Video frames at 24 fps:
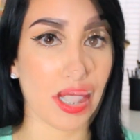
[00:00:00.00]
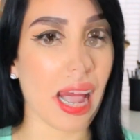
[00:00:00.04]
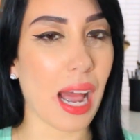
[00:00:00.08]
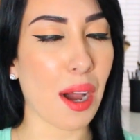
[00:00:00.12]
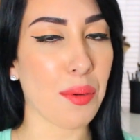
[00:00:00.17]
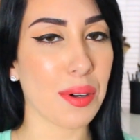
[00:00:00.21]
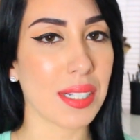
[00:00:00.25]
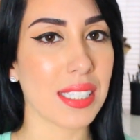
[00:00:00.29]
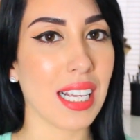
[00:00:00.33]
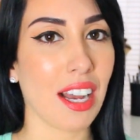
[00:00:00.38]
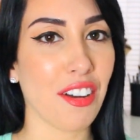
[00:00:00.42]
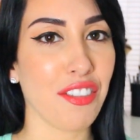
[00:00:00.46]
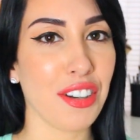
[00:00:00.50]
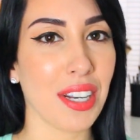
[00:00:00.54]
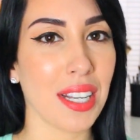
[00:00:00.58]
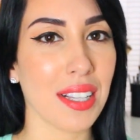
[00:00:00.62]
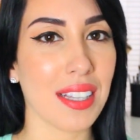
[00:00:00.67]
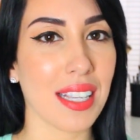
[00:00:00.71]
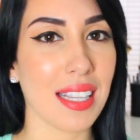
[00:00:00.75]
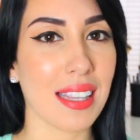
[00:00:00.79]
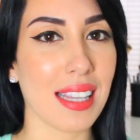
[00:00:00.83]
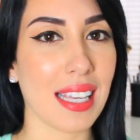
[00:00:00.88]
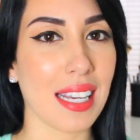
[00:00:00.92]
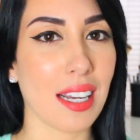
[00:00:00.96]
I would
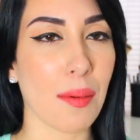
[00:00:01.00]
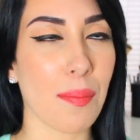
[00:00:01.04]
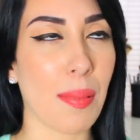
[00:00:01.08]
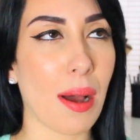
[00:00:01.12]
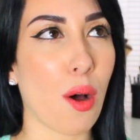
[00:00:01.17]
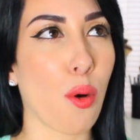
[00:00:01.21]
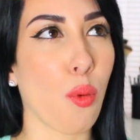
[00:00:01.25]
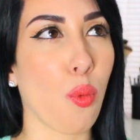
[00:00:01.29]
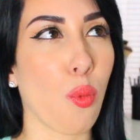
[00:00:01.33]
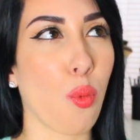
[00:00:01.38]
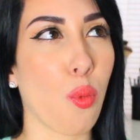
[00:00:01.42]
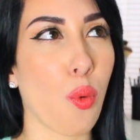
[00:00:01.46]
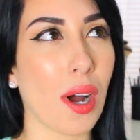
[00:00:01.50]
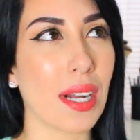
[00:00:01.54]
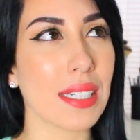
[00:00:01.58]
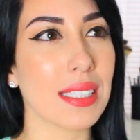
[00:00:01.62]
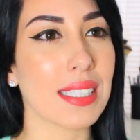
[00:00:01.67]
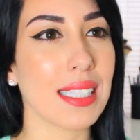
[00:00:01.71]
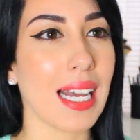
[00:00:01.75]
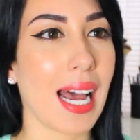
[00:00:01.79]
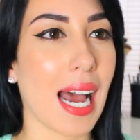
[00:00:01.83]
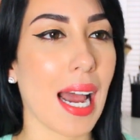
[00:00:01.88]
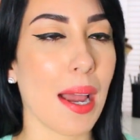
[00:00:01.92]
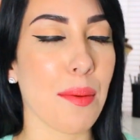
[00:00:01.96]
definitely think about what
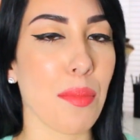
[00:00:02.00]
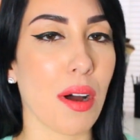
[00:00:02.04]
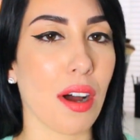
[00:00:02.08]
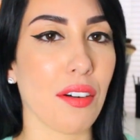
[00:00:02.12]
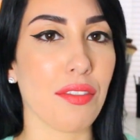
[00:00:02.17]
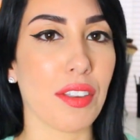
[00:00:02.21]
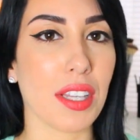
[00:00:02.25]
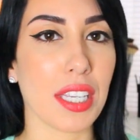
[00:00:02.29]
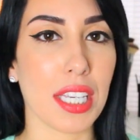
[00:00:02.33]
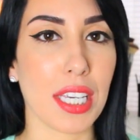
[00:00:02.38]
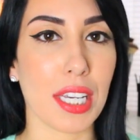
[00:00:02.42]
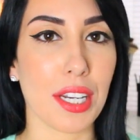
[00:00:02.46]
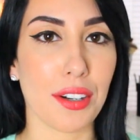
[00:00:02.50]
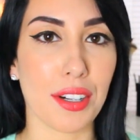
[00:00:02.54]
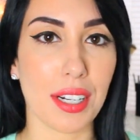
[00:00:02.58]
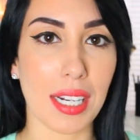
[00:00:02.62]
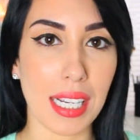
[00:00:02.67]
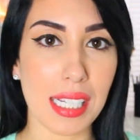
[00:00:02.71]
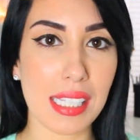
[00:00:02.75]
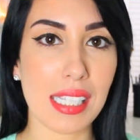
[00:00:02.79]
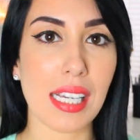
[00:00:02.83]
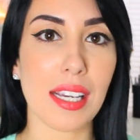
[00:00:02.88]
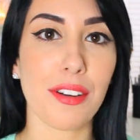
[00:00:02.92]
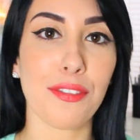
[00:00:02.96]
time of the year
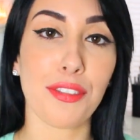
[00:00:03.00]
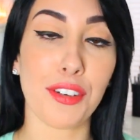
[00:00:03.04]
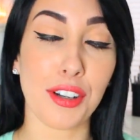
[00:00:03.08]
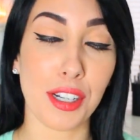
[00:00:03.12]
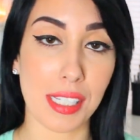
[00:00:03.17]
is it.